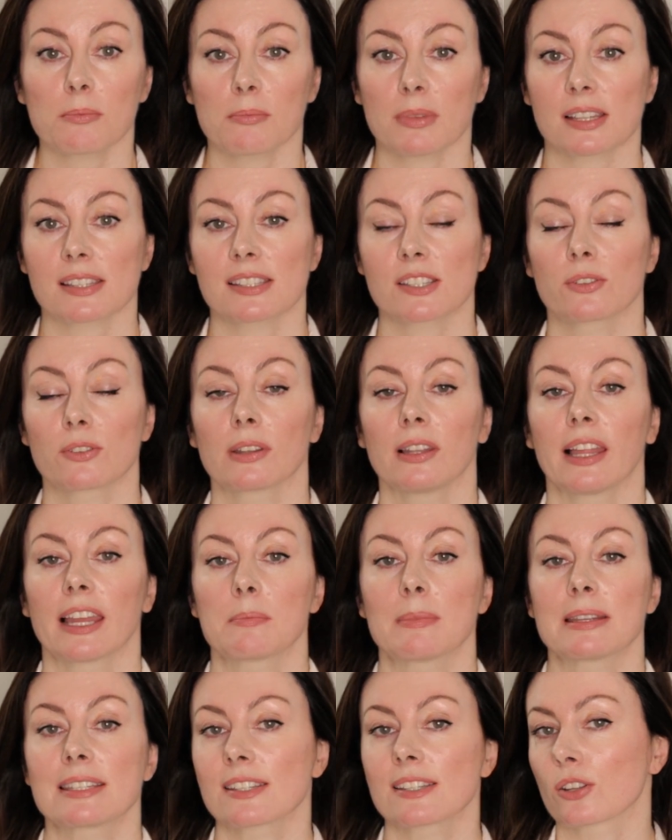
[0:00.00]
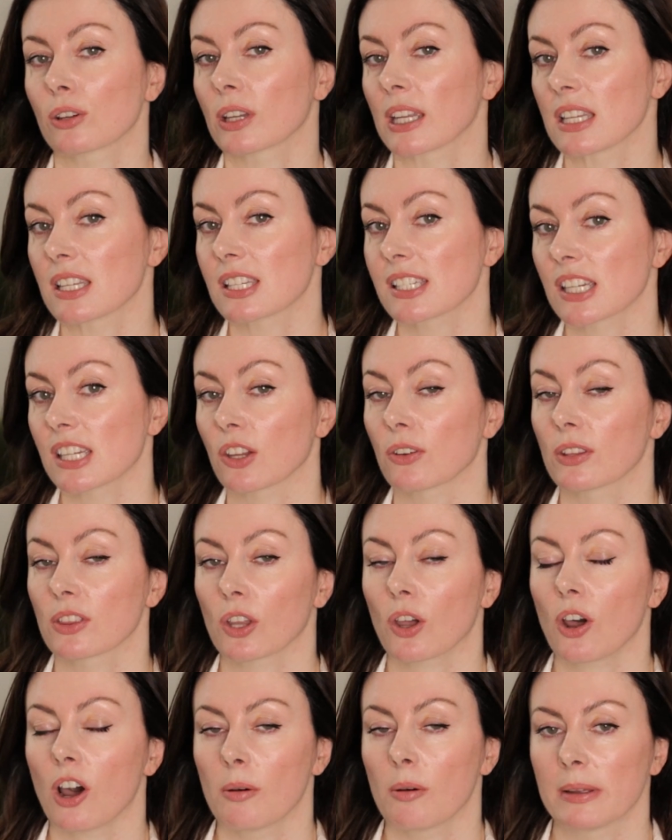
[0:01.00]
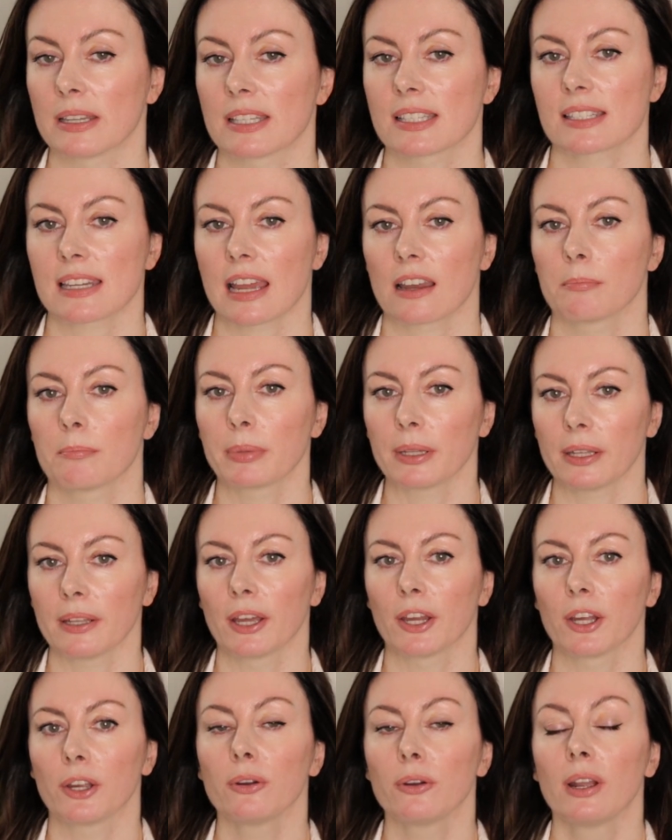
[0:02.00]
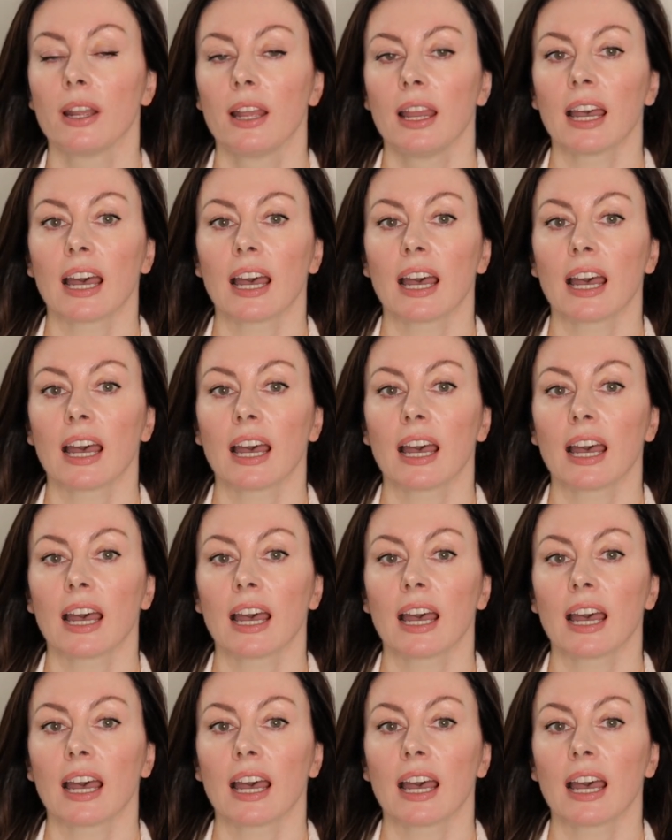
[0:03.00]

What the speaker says: myths you'd like me to look into in the comments down below.